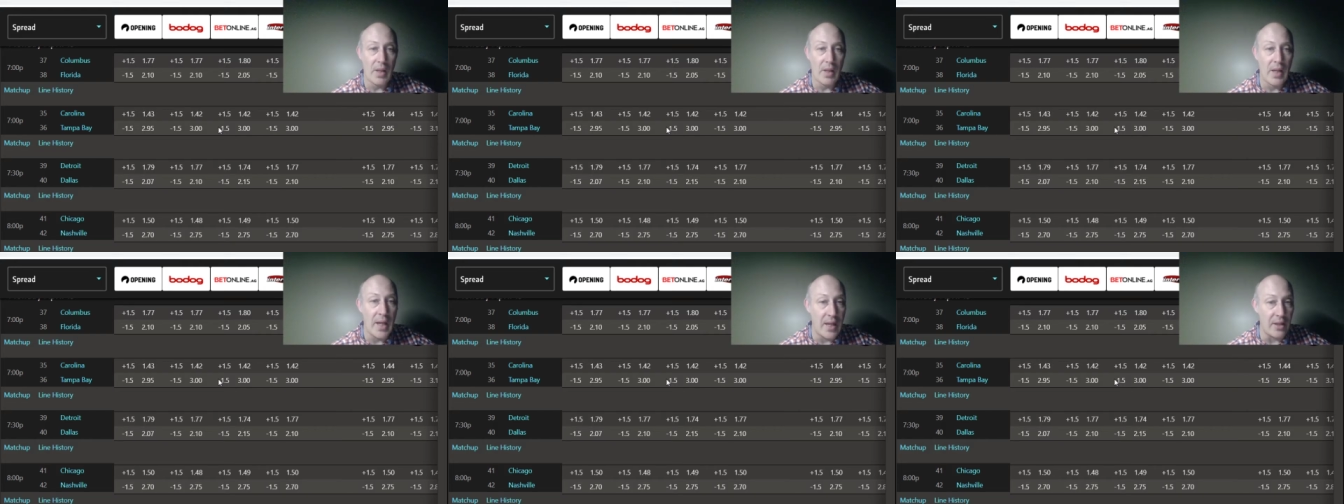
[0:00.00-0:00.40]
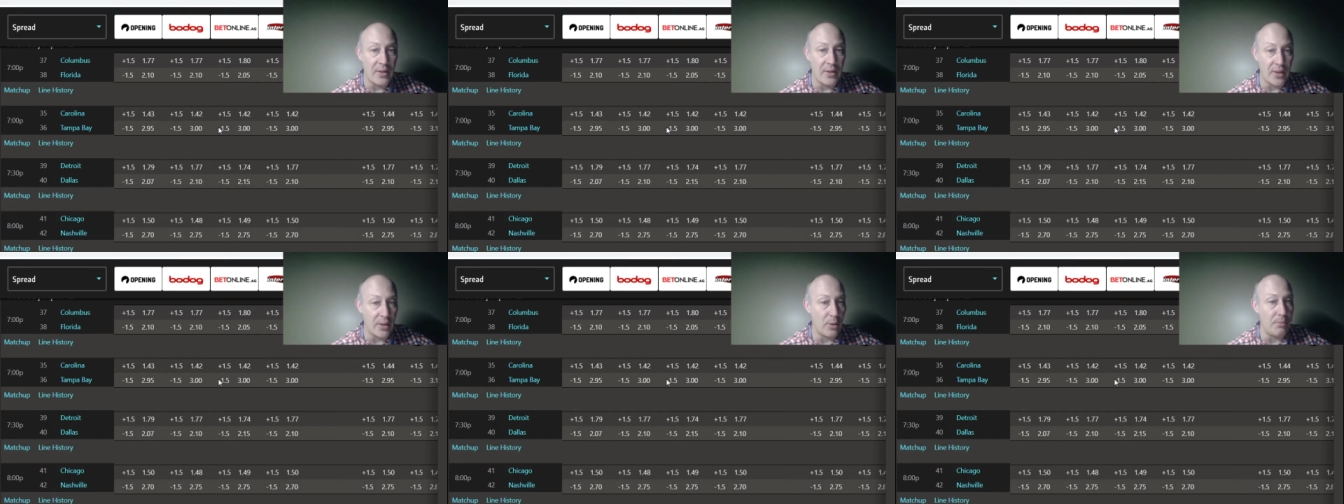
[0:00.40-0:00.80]
And I
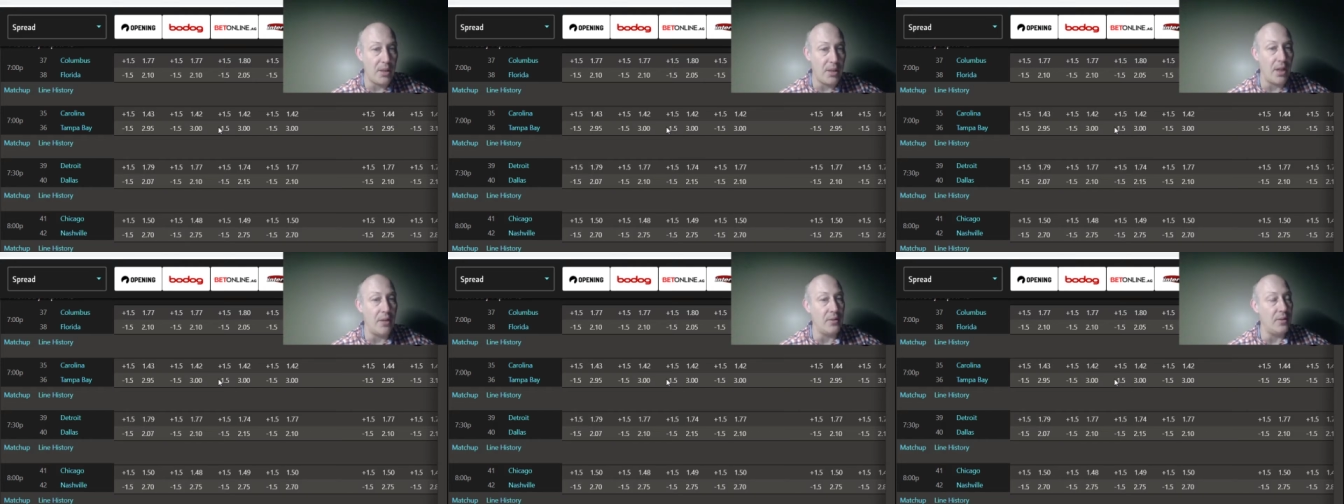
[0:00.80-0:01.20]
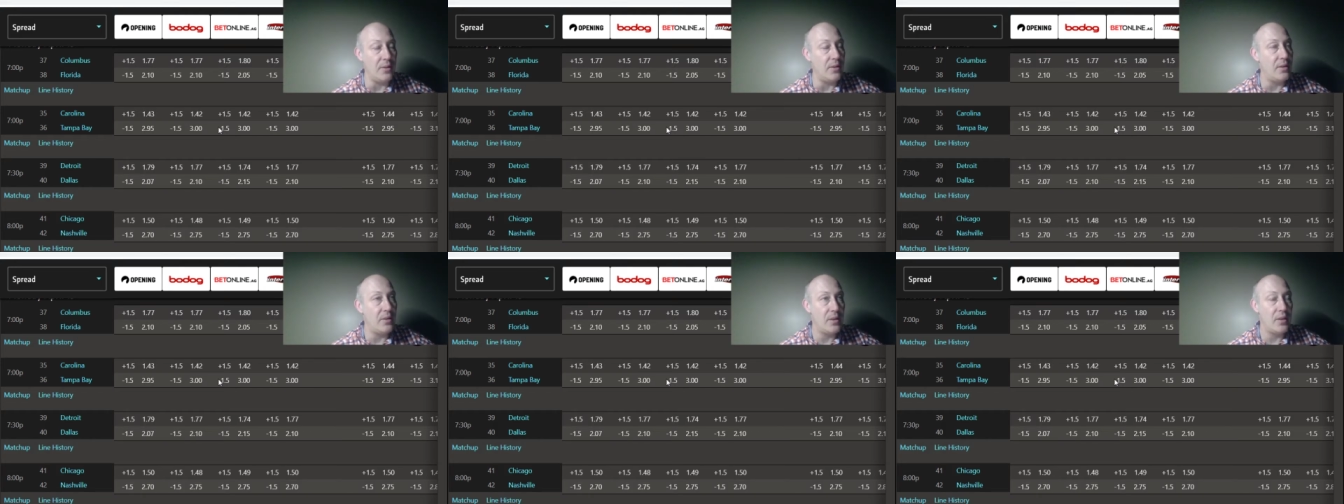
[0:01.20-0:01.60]
think it'll be under.
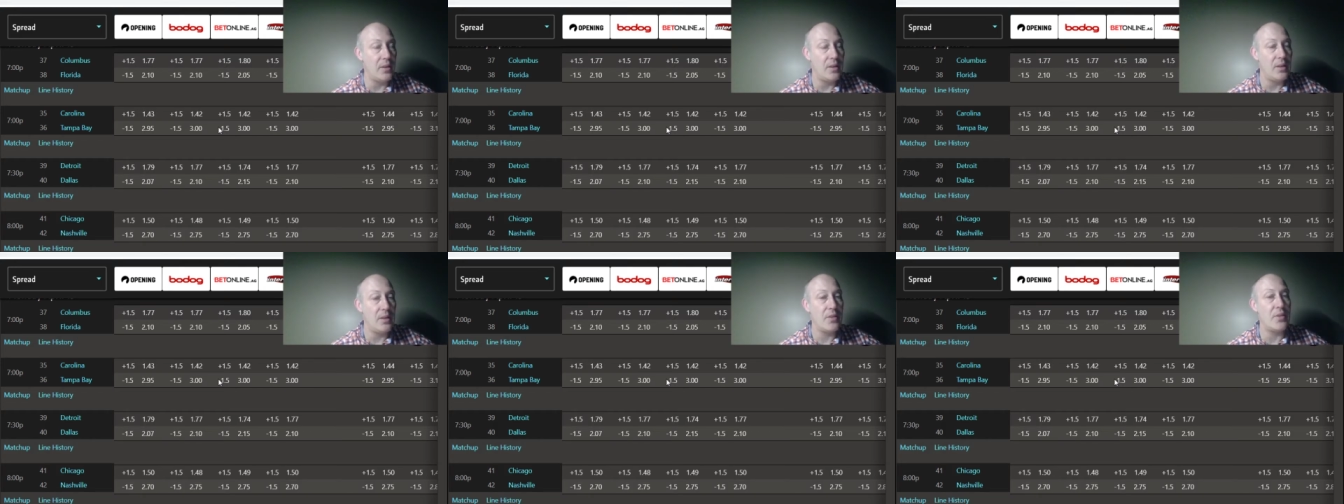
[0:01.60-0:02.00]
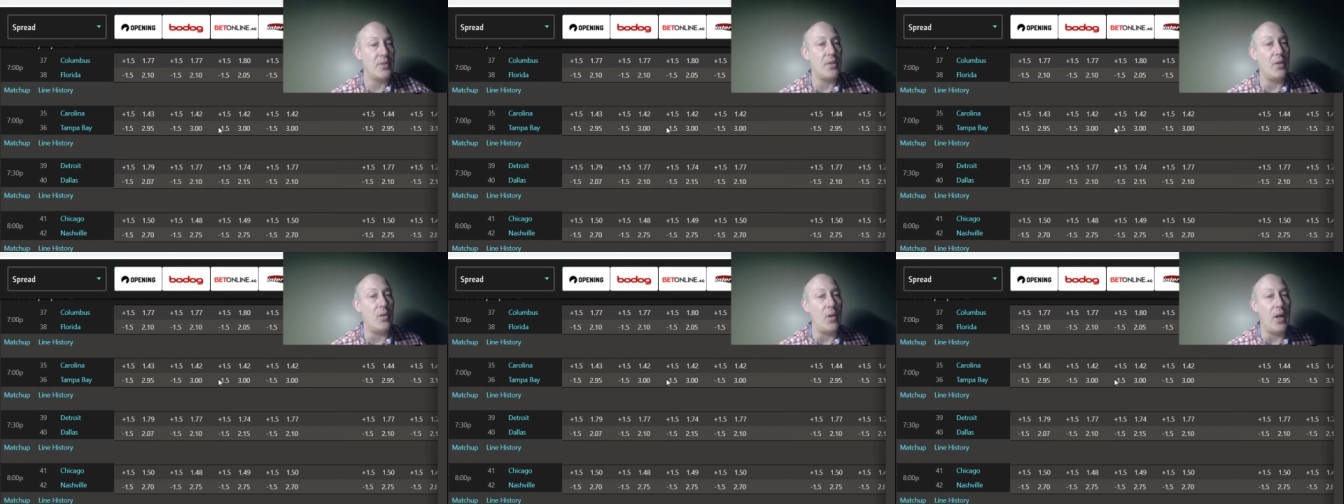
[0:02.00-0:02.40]

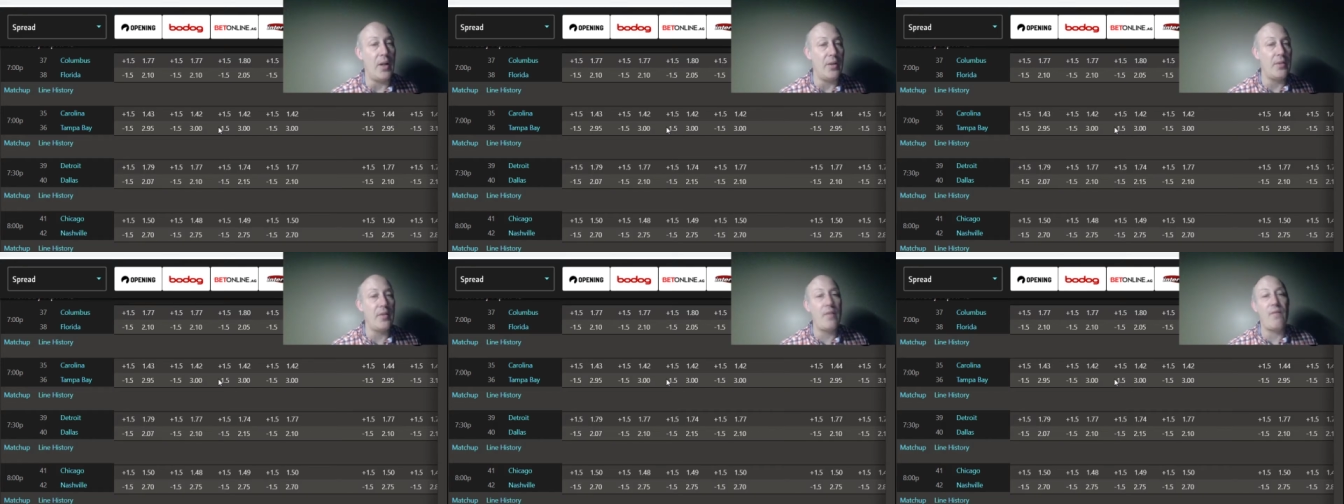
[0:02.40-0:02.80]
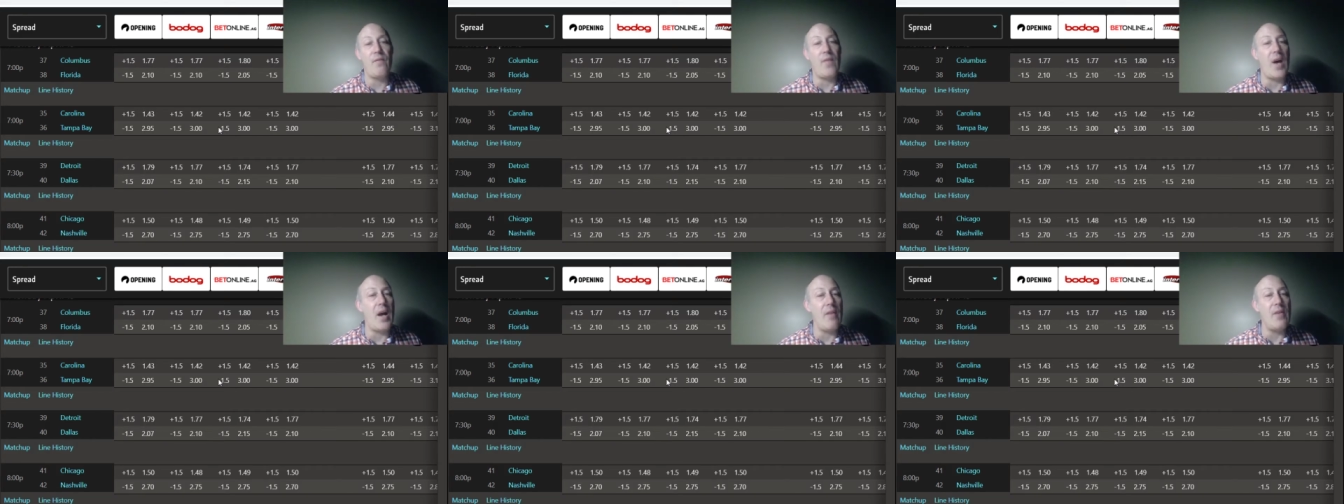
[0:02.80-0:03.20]
So under
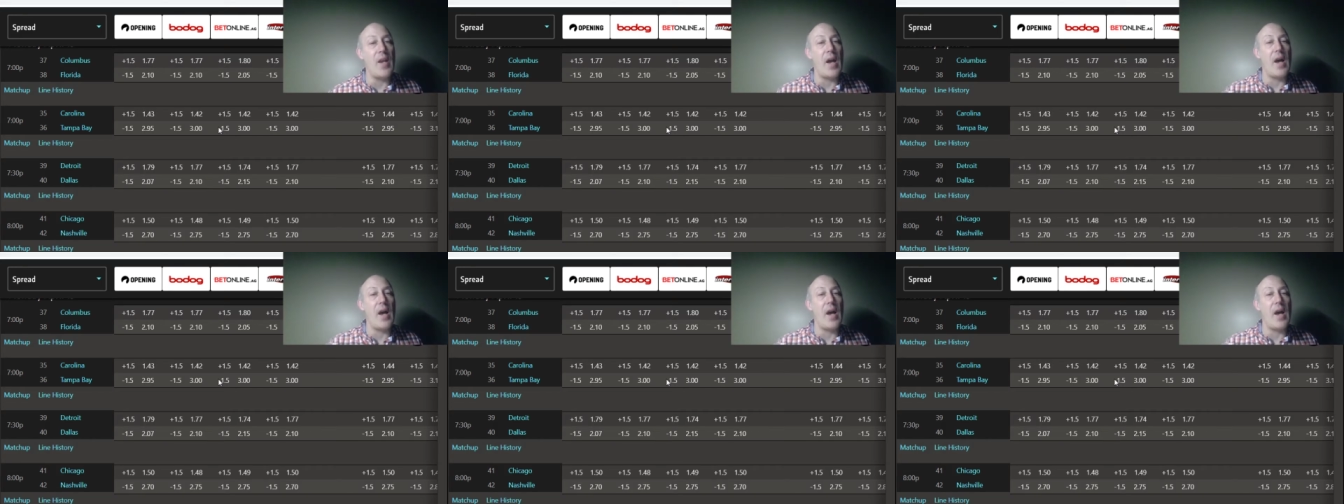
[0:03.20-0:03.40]
5.5